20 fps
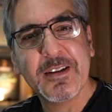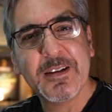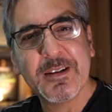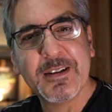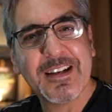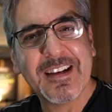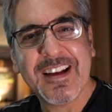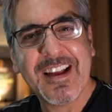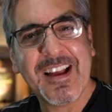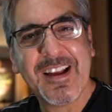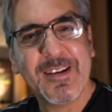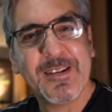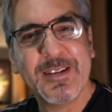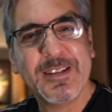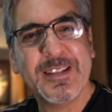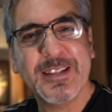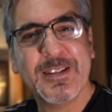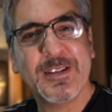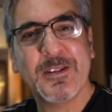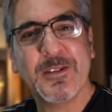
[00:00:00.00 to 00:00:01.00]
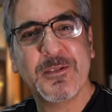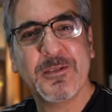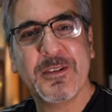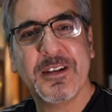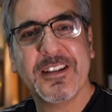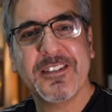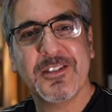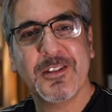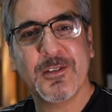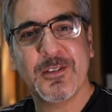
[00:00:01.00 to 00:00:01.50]
How, you know,
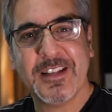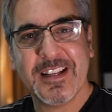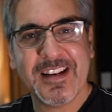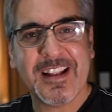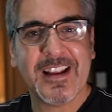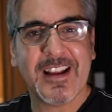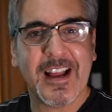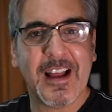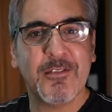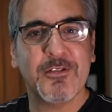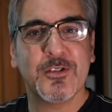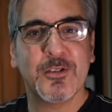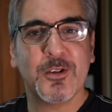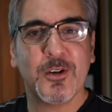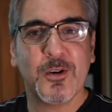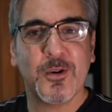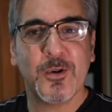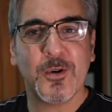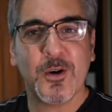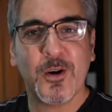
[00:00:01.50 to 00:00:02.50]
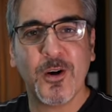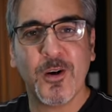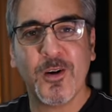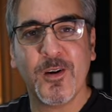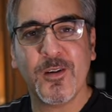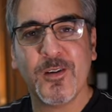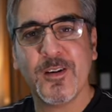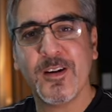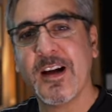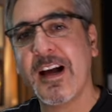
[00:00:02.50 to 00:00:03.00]
so then I have to go
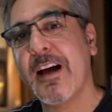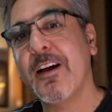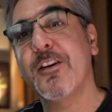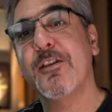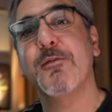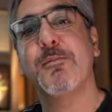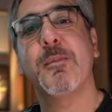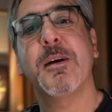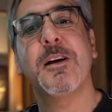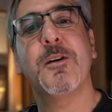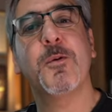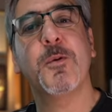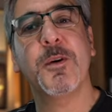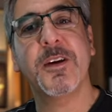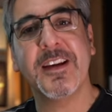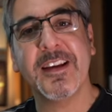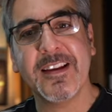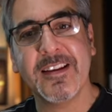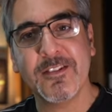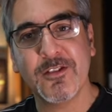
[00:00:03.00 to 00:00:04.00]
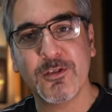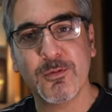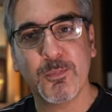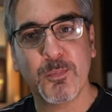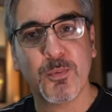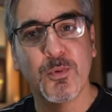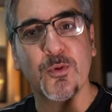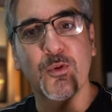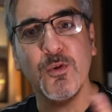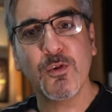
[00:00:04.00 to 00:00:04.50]
all out of my way to
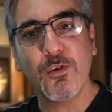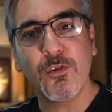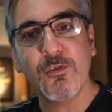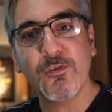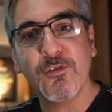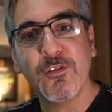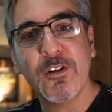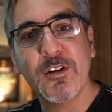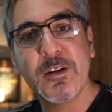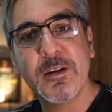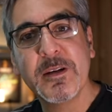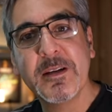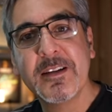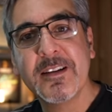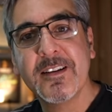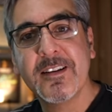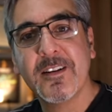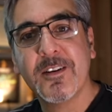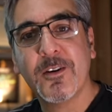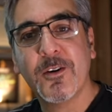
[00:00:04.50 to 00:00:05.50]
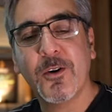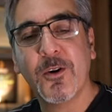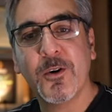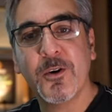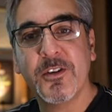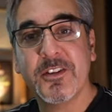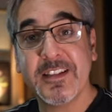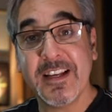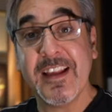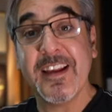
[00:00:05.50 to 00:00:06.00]
prove,
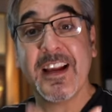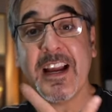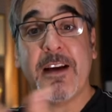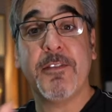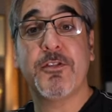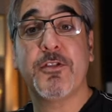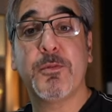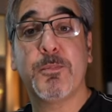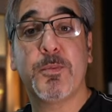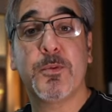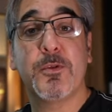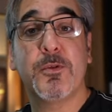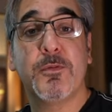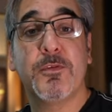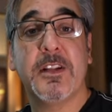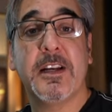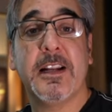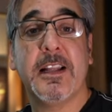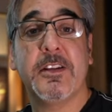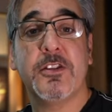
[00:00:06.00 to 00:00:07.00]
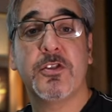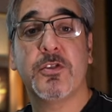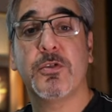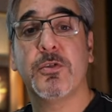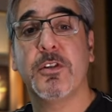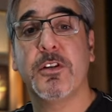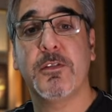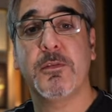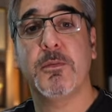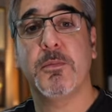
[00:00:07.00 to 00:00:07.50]
or they have to prove that I
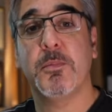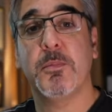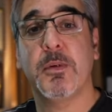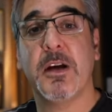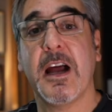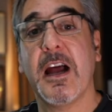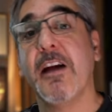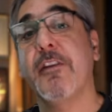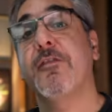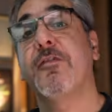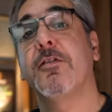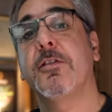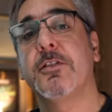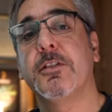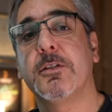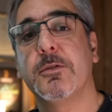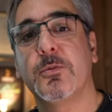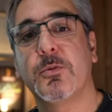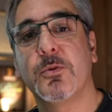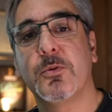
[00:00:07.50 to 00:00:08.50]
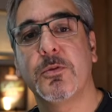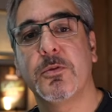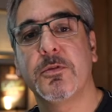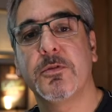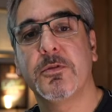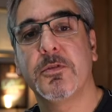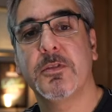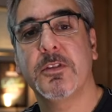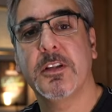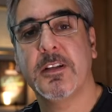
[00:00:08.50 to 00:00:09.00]
shoot it after the
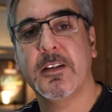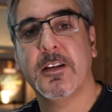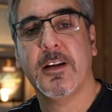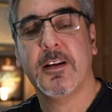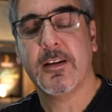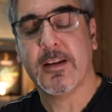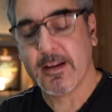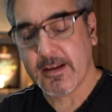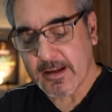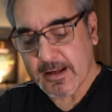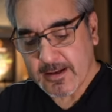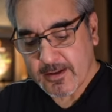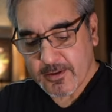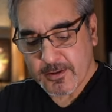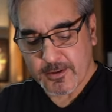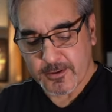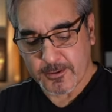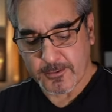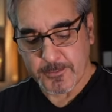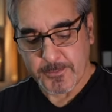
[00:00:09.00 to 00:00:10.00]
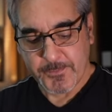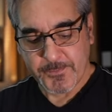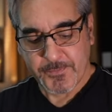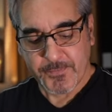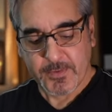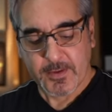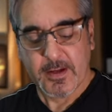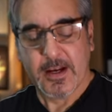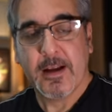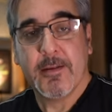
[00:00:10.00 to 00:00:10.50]
rules. I don't know.
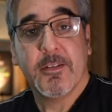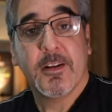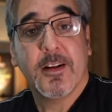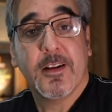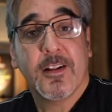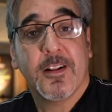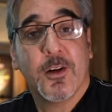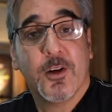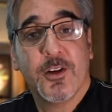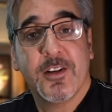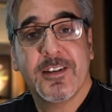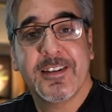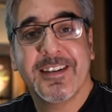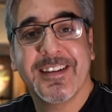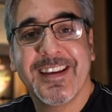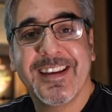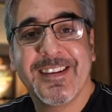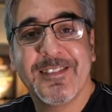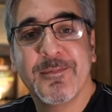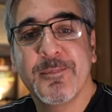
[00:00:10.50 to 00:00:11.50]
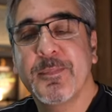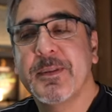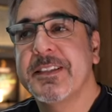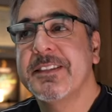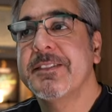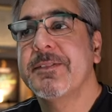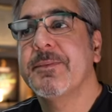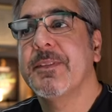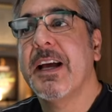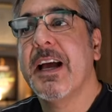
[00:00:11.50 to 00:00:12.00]
I'm not a lawyer again,
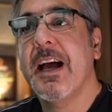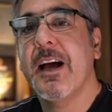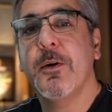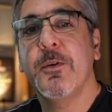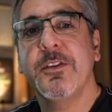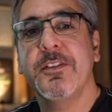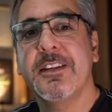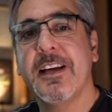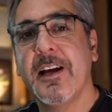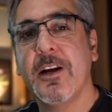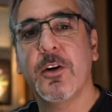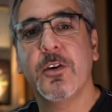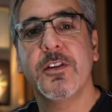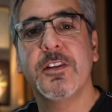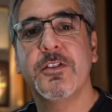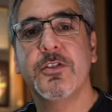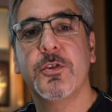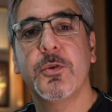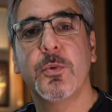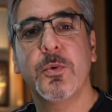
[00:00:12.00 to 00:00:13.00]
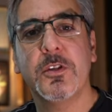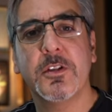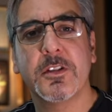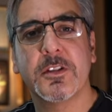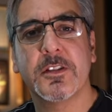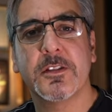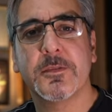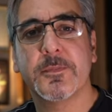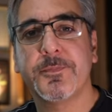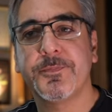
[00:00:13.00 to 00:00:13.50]
but how is that going to
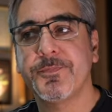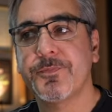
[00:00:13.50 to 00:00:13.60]
work?